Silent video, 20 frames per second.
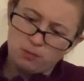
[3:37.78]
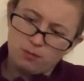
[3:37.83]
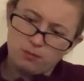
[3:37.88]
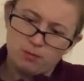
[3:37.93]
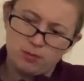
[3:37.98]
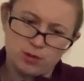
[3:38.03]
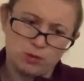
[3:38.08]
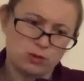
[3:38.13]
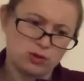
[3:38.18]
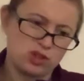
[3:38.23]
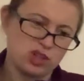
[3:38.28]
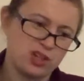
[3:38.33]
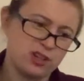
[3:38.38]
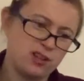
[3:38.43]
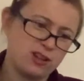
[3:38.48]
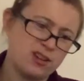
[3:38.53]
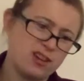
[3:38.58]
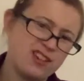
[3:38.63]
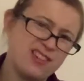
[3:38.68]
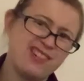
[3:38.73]

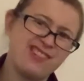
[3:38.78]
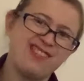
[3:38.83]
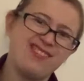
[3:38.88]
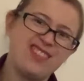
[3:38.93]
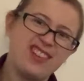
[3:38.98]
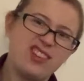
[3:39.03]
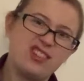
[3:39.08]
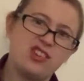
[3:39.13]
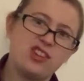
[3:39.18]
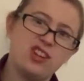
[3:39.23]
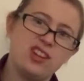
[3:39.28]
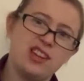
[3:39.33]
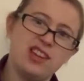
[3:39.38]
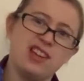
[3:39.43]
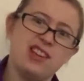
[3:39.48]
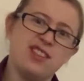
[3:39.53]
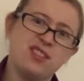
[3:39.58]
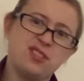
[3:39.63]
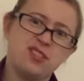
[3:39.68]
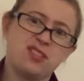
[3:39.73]
milkshake, which
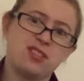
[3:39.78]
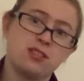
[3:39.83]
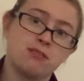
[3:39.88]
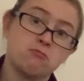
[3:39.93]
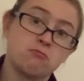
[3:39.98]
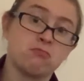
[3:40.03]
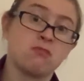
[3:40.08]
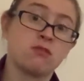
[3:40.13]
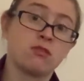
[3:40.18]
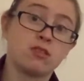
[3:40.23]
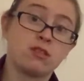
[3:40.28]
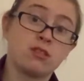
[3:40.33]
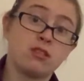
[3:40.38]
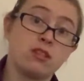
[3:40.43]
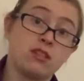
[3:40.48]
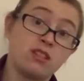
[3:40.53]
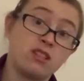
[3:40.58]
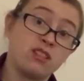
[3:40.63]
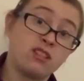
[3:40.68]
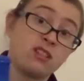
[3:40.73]
is
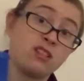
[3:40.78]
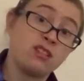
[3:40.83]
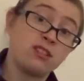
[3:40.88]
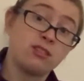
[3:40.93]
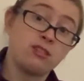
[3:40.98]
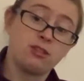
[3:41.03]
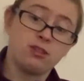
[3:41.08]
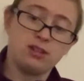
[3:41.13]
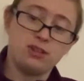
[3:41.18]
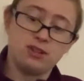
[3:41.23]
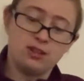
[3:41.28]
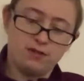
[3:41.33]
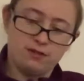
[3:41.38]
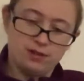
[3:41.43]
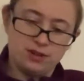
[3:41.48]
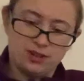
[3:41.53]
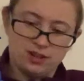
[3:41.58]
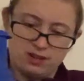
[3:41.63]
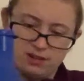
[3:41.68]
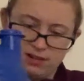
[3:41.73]
good if you
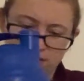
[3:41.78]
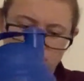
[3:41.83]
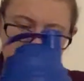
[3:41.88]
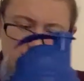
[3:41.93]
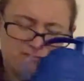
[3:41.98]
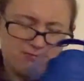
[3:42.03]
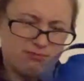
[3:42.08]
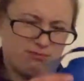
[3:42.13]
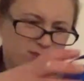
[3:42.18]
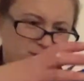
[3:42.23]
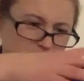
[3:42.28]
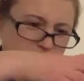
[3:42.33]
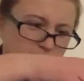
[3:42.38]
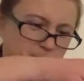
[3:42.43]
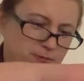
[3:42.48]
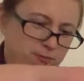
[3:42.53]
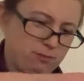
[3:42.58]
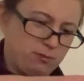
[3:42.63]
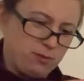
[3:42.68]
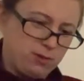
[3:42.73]
don't like
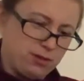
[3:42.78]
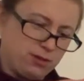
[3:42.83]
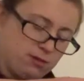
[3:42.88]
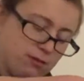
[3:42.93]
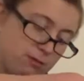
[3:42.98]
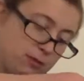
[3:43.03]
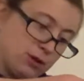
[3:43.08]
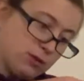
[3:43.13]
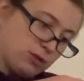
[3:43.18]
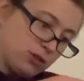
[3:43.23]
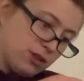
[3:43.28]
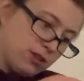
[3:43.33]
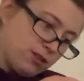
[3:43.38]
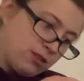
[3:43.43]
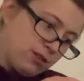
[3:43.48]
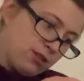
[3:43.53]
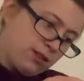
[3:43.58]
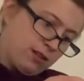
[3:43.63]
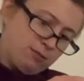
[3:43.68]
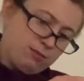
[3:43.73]
milkshake
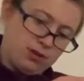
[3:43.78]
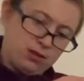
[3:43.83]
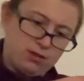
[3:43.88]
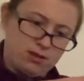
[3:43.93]
type,